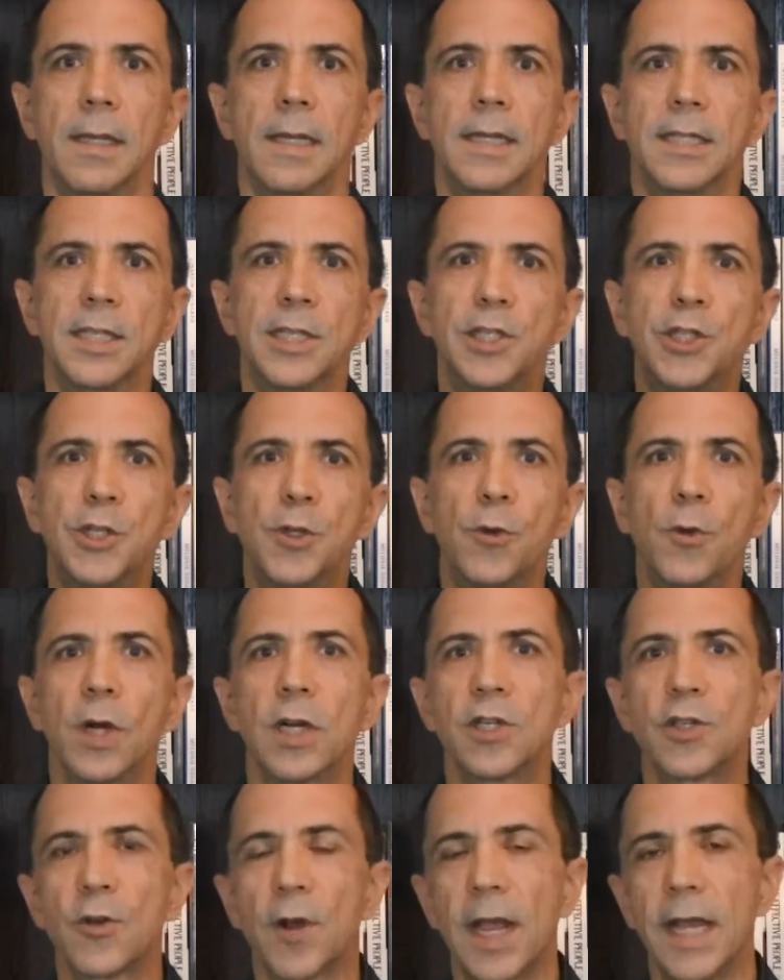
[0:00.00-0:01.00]
Since you
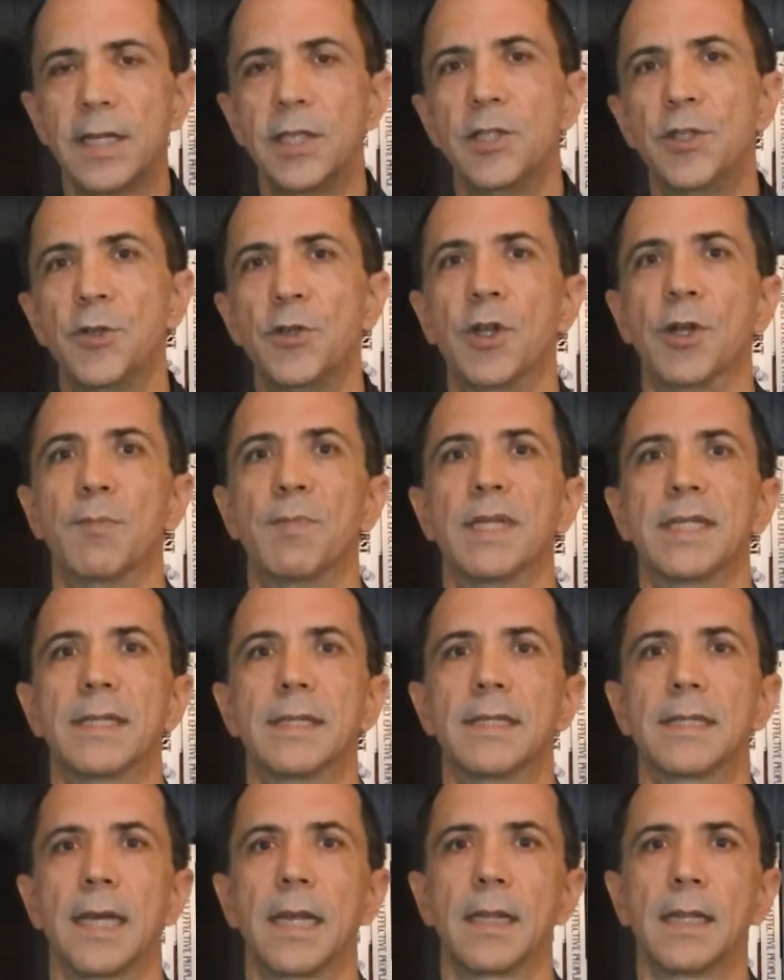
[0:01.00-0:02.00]
are trying to do your
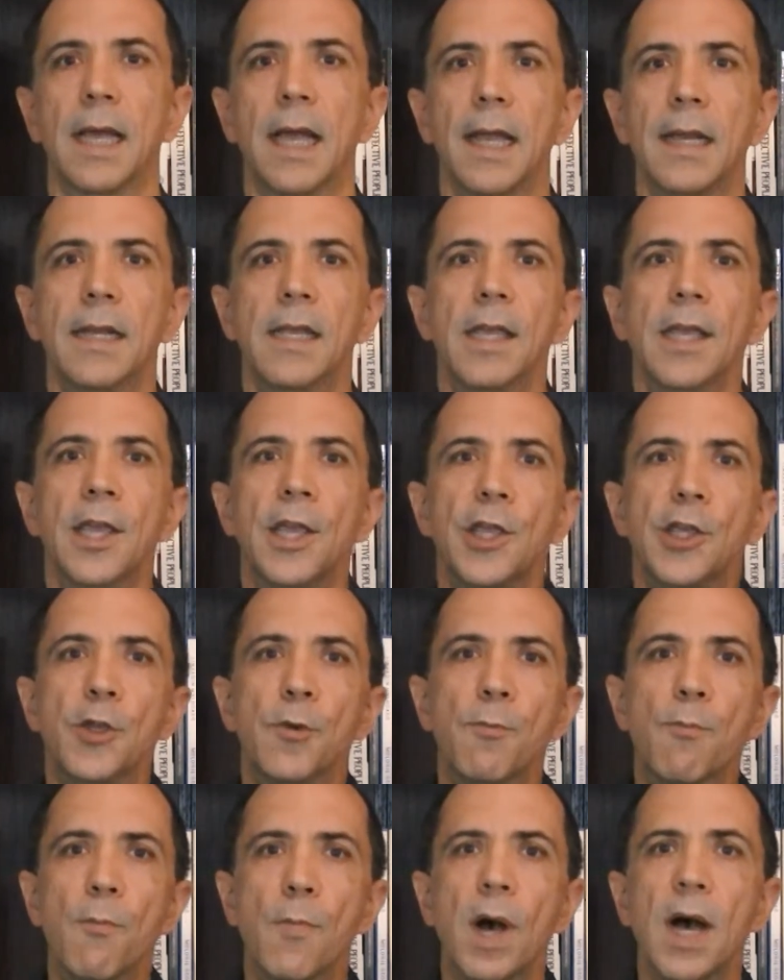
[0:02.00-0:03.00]
business online,
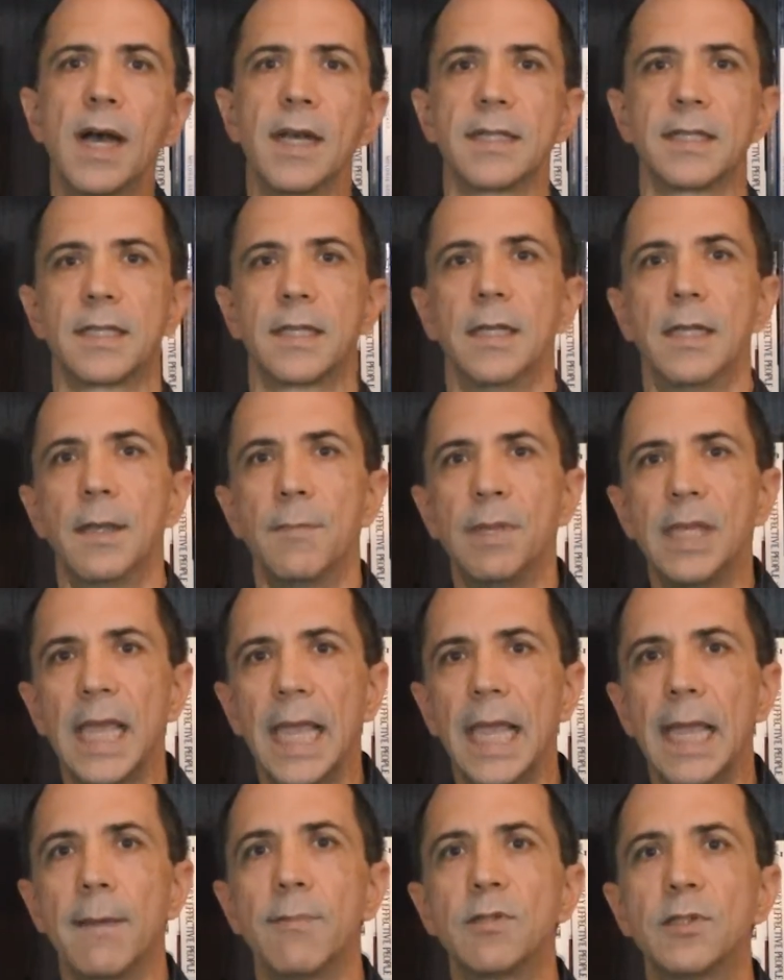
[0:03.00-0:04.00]
you must
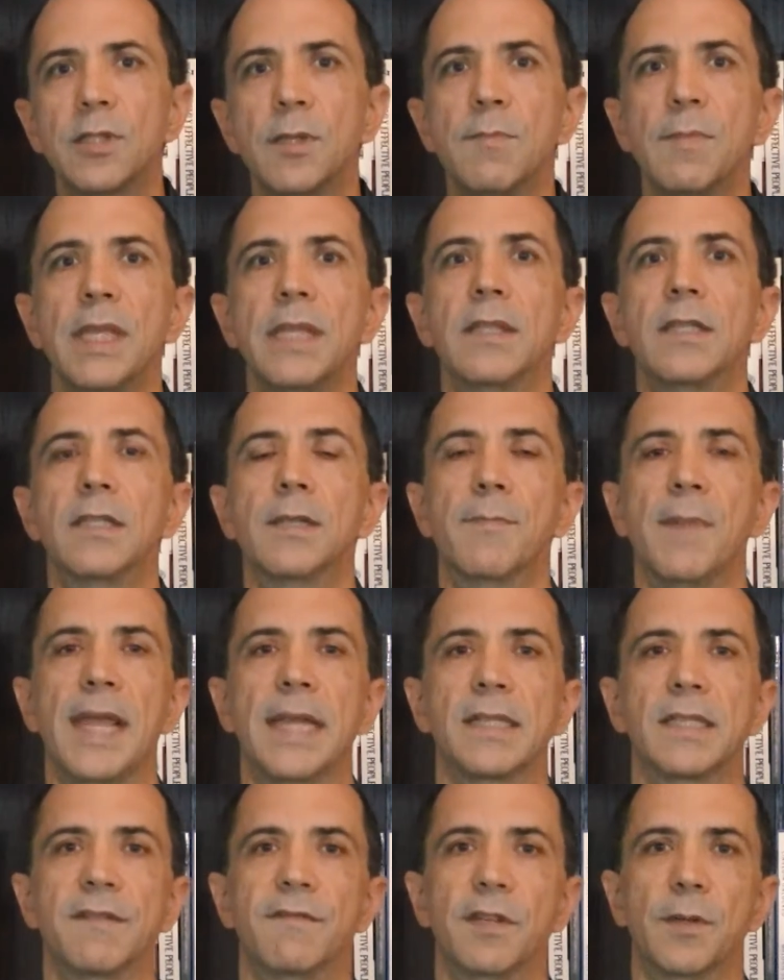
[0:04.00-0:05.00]
be able to meet the
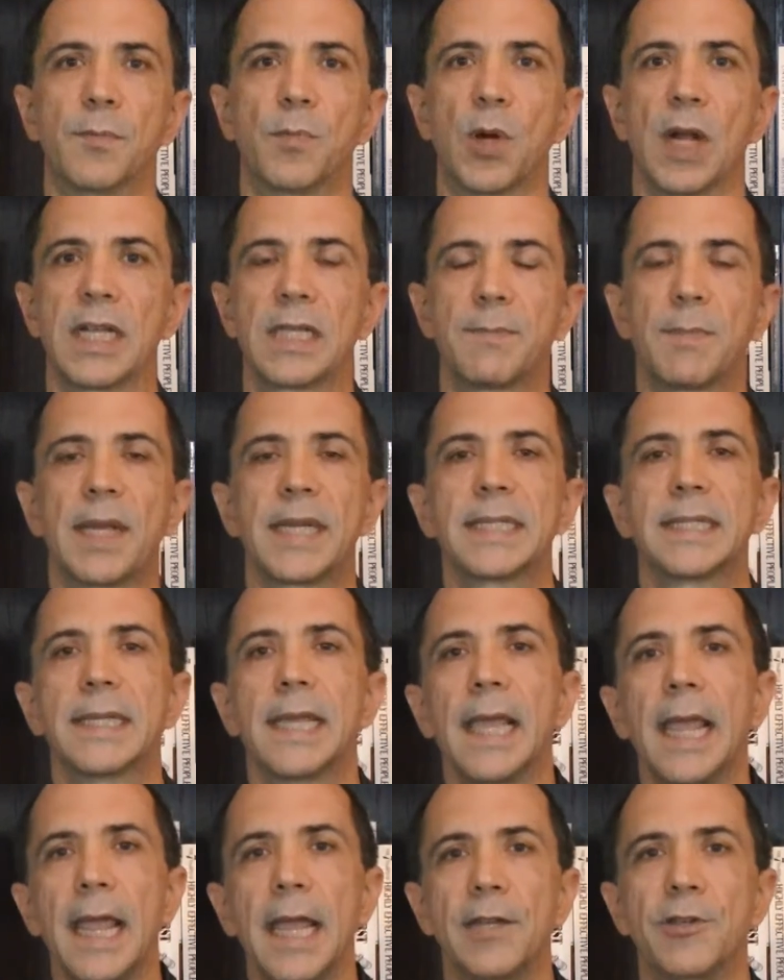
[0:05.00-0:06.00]
demands of your
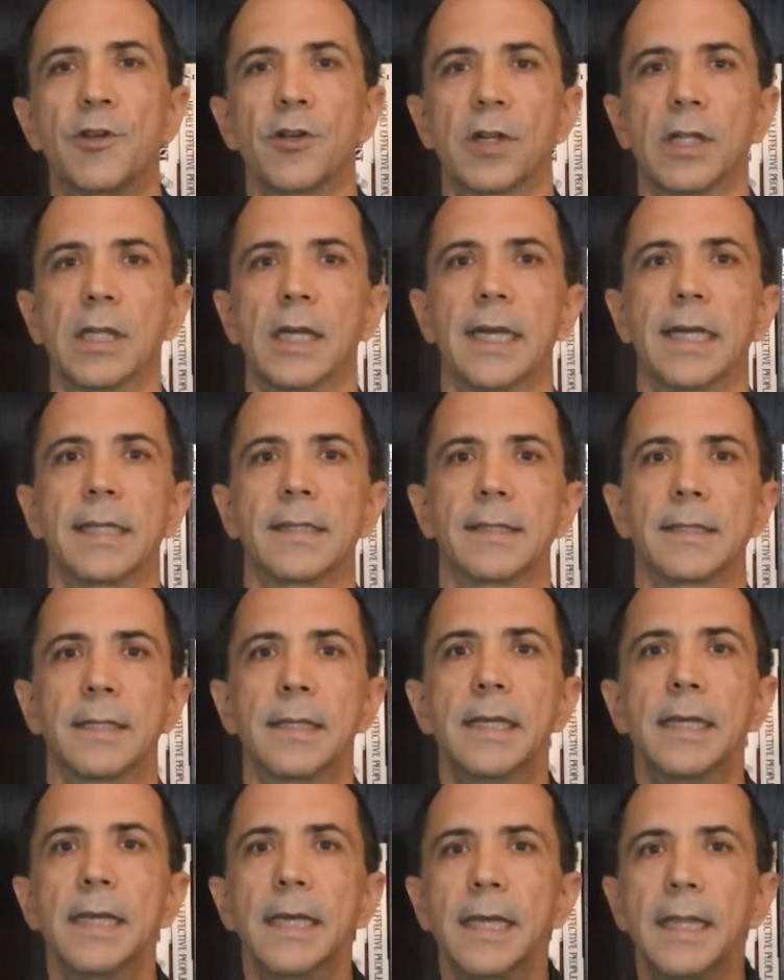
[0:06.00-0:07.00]
prospects and your clients.